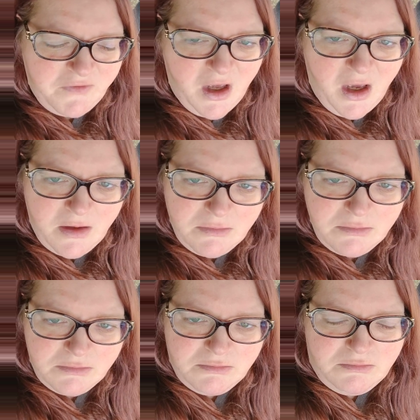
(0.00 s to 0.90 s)
not,
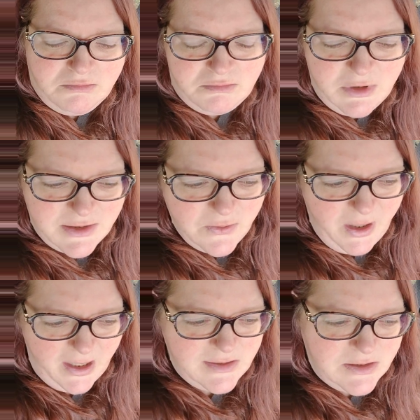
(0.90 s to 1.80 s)
it's
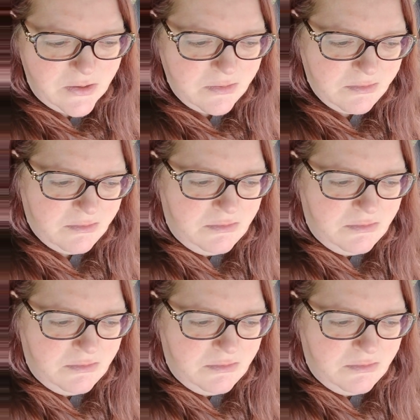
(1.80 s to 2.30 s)
okay too.